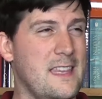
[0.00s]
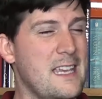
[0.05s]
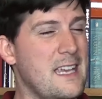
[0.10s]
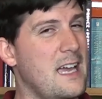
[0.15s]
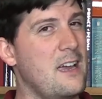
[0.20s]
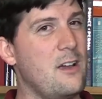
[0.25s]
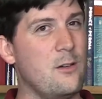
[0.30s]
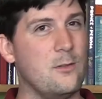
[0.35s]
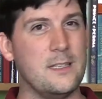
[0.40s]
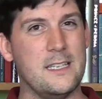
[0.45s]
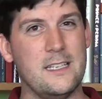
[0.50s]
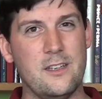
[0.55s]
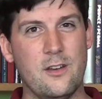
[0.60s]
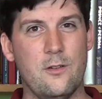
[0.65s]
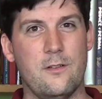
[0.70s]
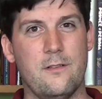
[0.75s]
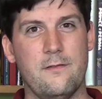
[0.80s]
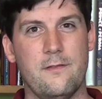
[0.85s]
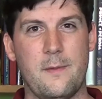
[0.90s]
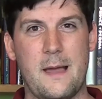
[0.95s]
I only
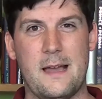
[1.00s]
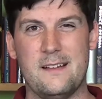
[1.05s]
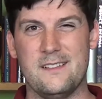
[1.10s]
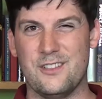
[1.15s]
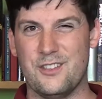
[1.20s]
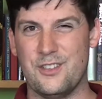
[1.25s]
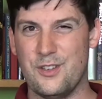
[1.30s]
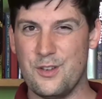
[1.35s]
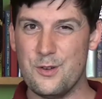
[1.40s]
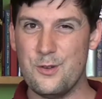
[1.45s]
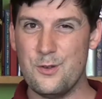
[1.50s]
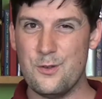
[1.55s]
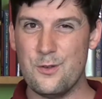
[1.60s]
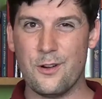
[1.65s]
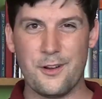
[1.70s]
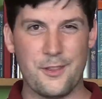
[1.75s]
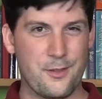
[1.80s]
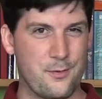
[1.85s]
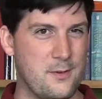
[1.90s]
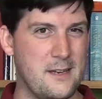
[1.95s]
know of about 2
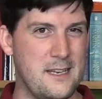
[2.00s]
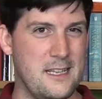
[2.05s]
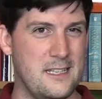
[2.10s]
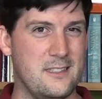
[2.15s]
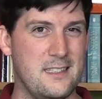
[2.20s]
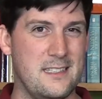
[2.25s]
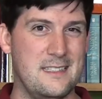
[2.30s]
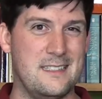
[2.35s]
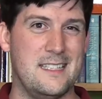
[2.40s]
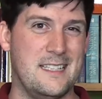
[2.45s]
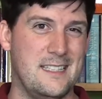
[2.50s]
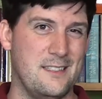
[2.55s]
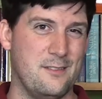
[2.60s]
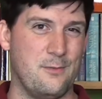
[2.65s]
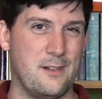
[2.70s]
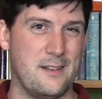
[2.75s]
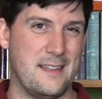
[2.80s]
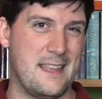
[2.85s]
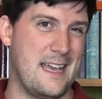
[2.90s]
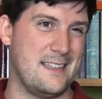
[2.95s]
or 3 instances
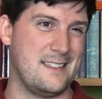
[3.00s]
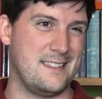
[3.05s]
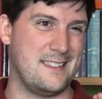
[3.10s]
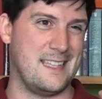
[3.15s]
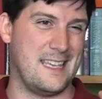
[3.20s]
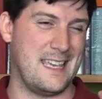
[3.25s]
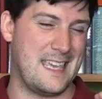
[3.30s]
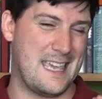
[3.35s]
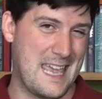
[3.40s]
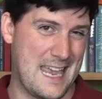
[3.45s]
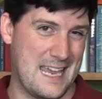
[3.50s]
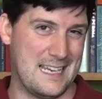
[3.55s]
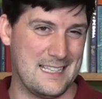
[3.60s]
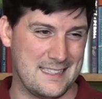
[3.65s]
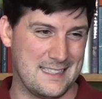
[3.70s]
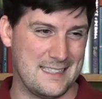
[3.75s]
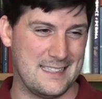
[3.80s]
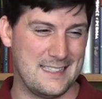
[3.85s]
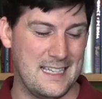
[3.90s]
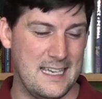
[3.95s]
where that's the
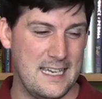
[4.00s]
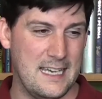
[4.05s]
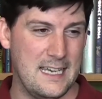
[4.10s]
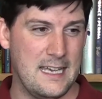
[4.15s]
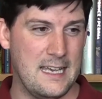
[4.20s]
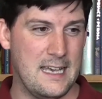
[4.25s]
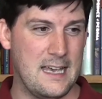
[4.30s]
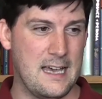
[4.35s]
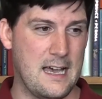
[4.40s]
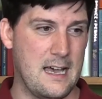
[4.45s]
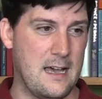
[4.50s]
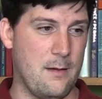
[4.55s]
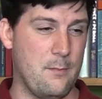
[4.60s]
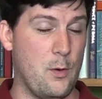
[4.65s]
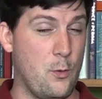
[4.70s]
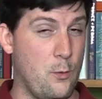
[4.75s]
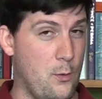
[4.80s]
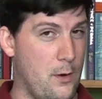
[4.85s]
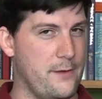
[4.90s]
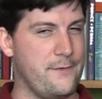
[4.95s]
case.
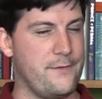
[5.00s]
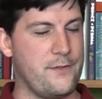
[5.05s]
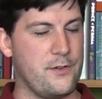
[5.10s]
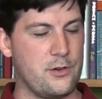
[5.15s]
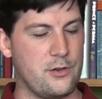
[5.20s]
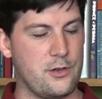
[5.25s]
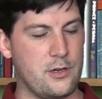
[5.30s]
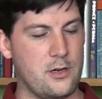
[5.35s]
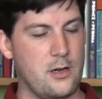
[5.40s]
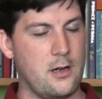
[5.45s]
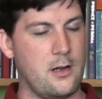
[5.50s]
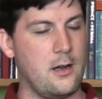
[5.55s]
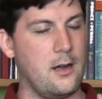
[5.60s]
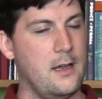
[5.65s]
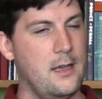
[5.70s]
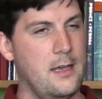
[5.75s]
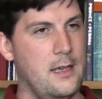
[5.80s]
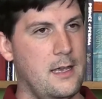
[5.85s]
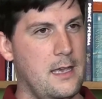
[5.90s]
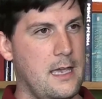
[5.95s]
One for sure,
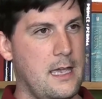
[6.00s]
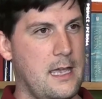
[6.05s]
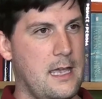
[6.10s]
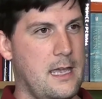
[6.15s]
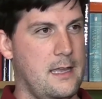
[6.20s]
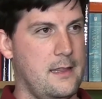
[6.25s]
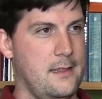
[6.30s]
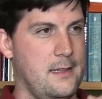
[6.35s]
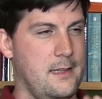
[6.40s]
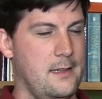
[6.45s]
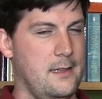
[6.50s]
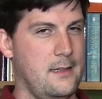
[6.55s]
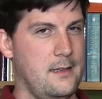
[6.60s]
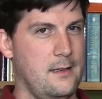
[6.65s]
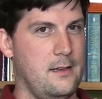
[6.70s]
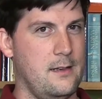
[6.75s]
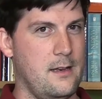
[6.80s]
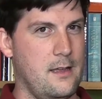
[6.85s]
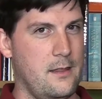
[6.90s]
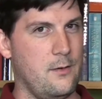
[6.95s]
and then
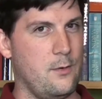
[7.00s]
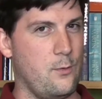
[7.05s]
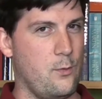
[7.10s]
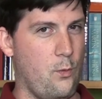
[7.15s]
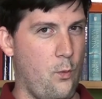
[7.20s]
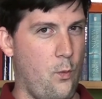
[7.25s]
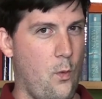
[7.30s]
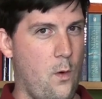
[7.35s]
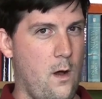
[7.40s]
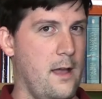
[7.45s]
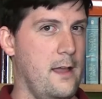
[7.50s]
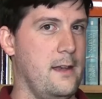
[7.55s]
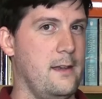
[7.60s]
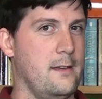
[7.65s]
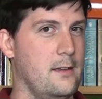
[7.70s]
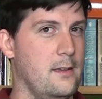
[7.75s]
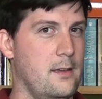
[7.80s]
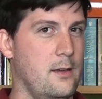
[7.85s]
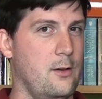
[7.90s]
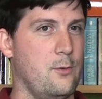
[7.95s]
another
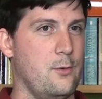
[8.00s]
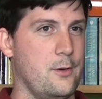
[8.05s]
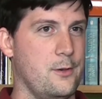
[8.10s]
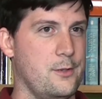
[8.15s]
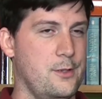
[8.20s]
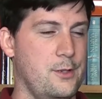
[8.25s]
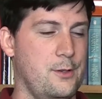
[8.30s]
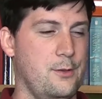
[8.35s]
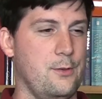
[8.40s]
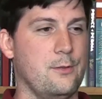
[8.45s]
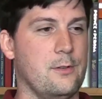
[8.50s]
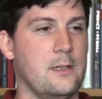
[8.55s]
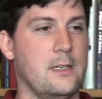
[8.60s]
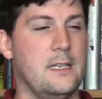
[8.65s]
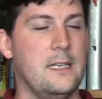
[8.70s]
1 or 2.